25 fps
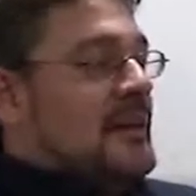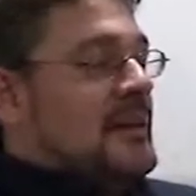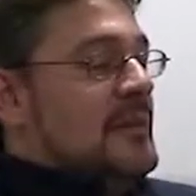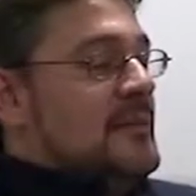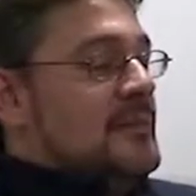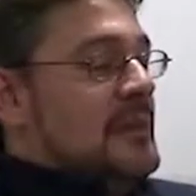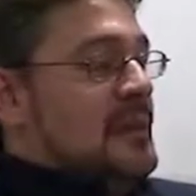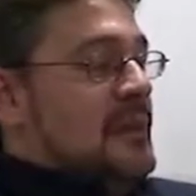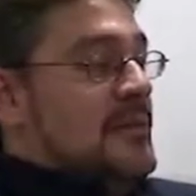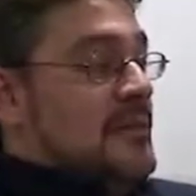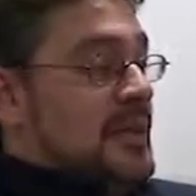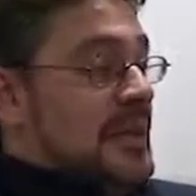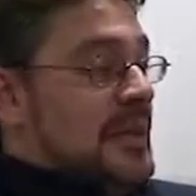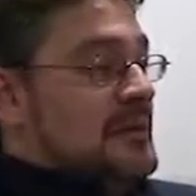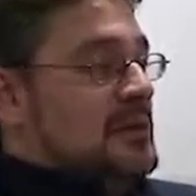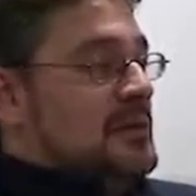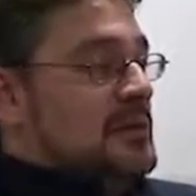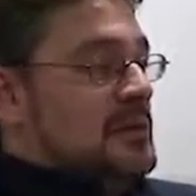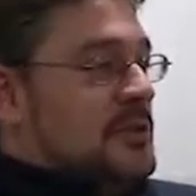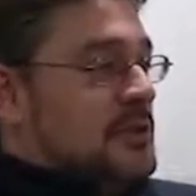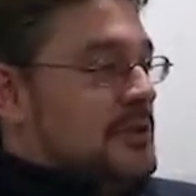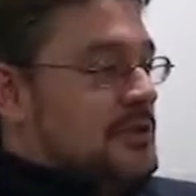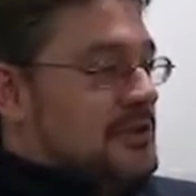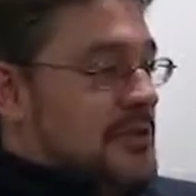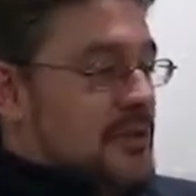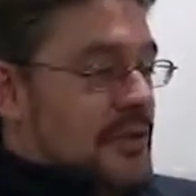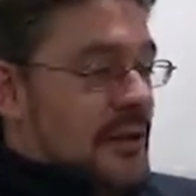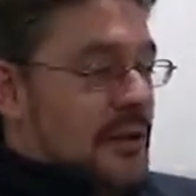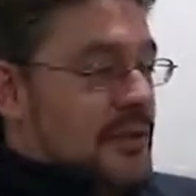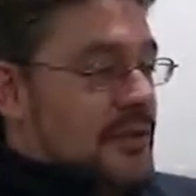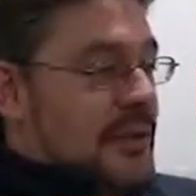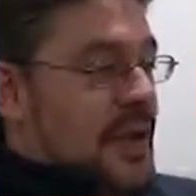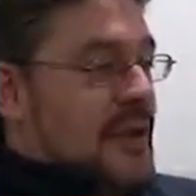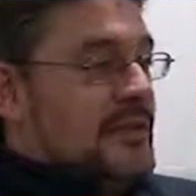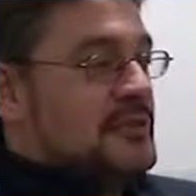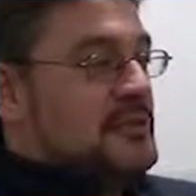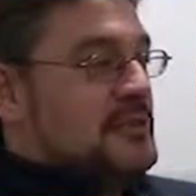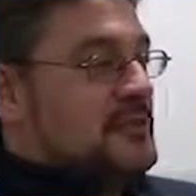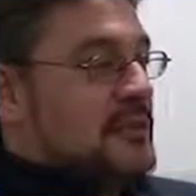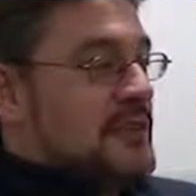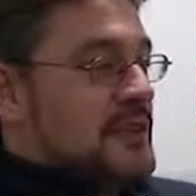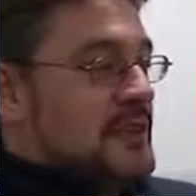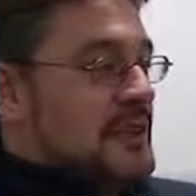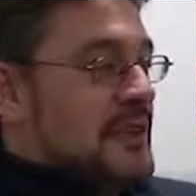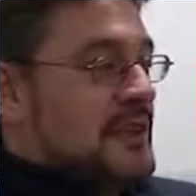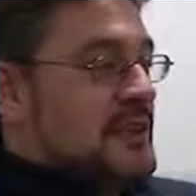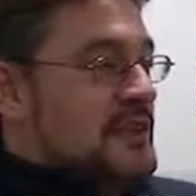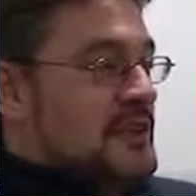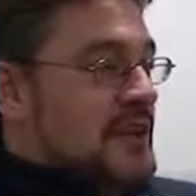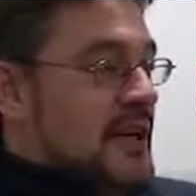But the thing is, of course, you've got 1,000
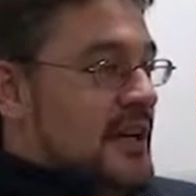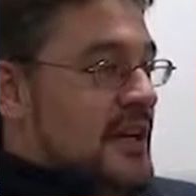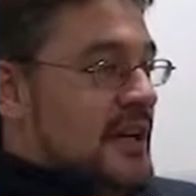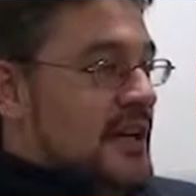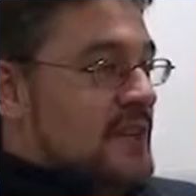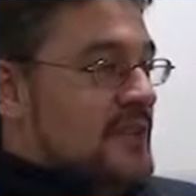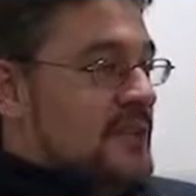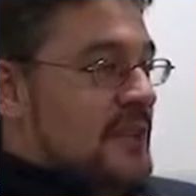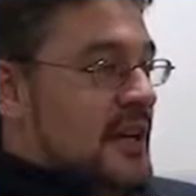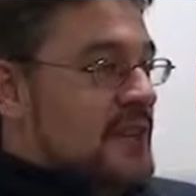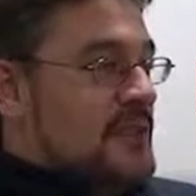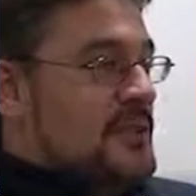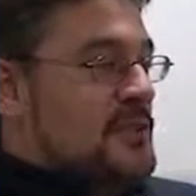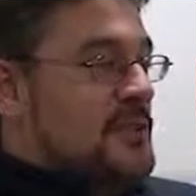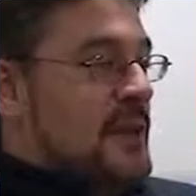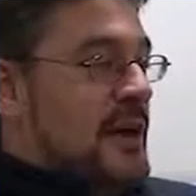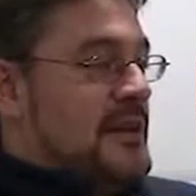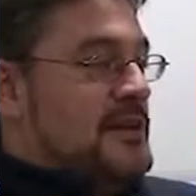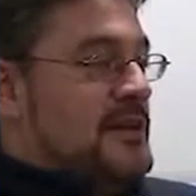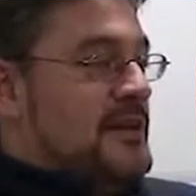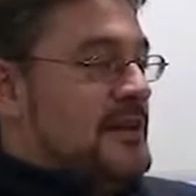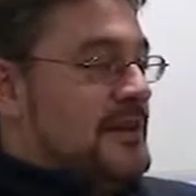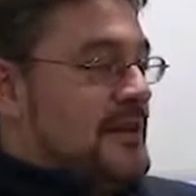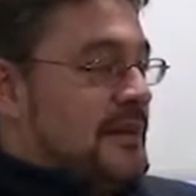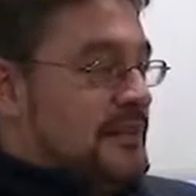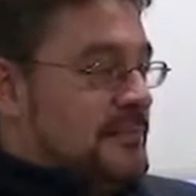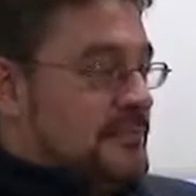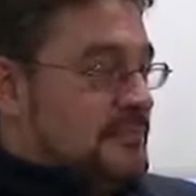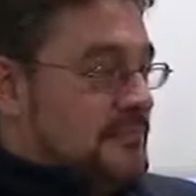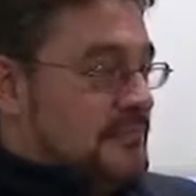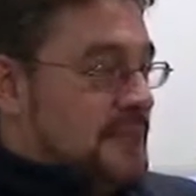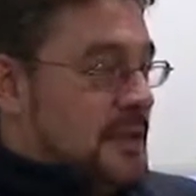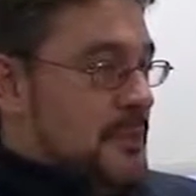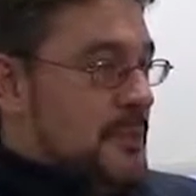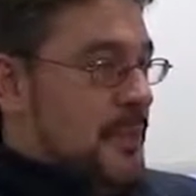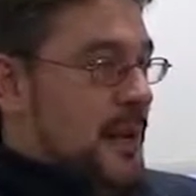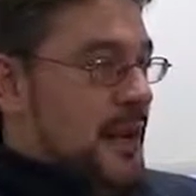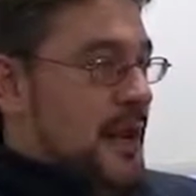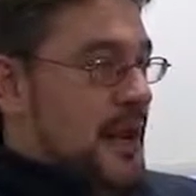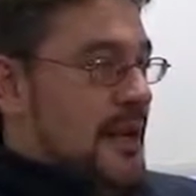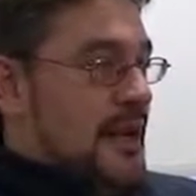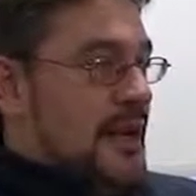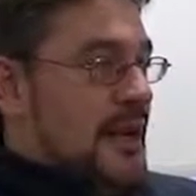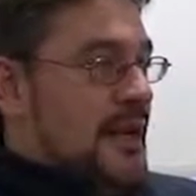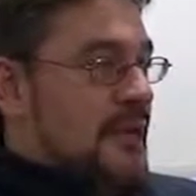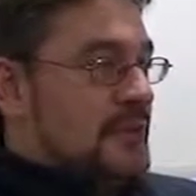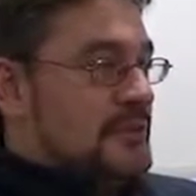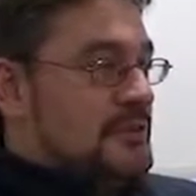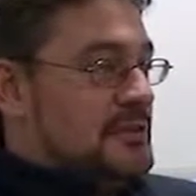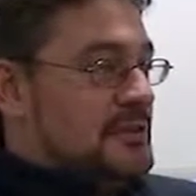machines there, maybe 20 of them are paying
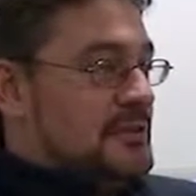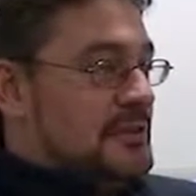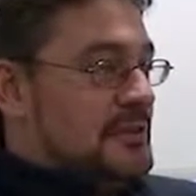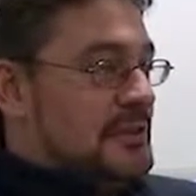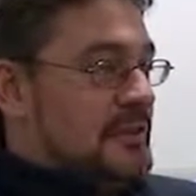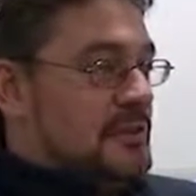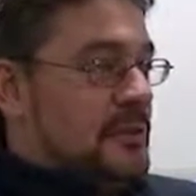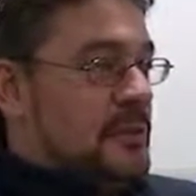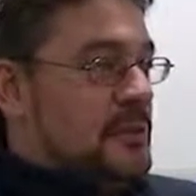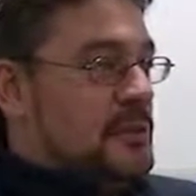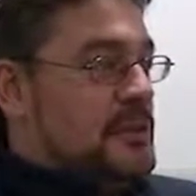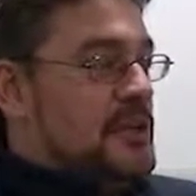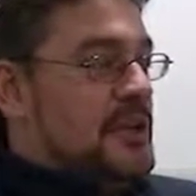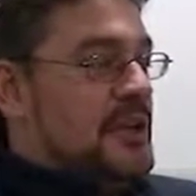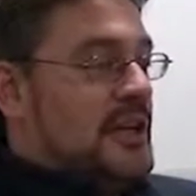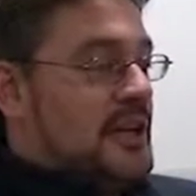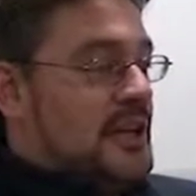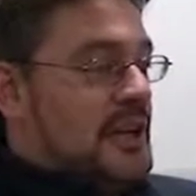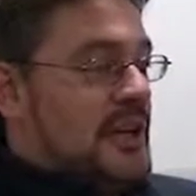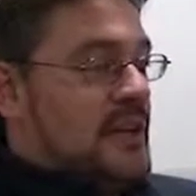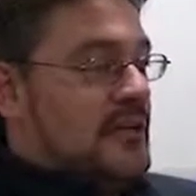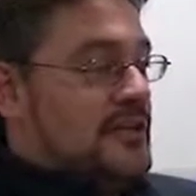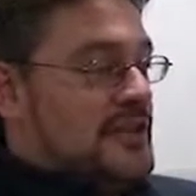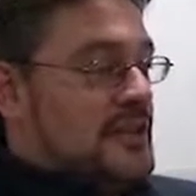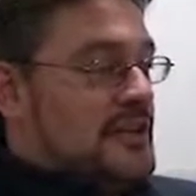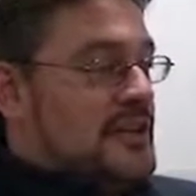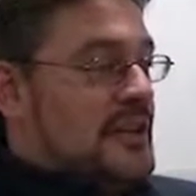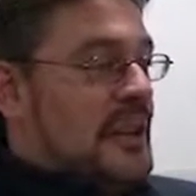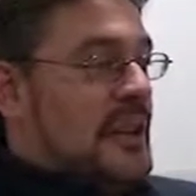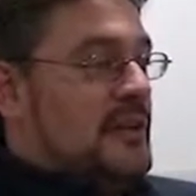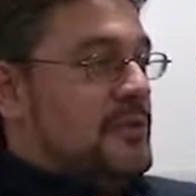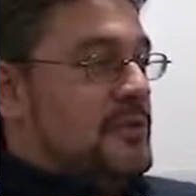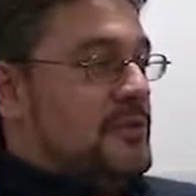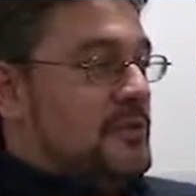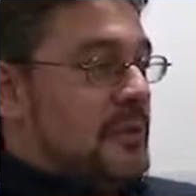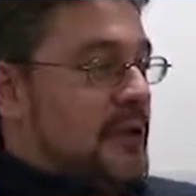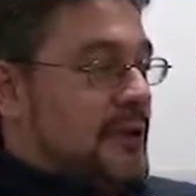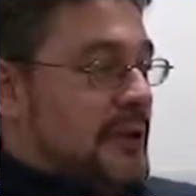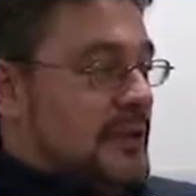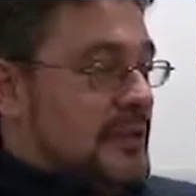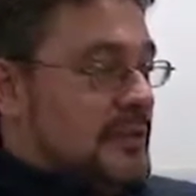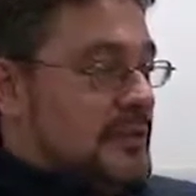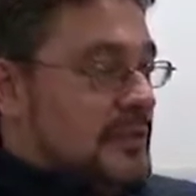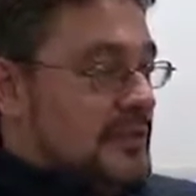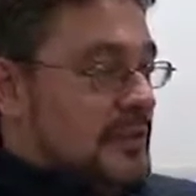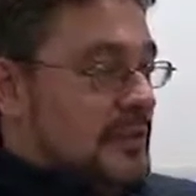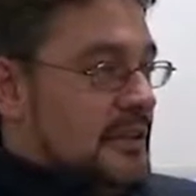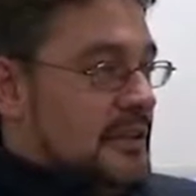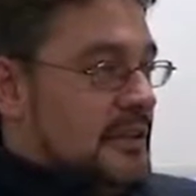out, and all you can hear is the sound of winning.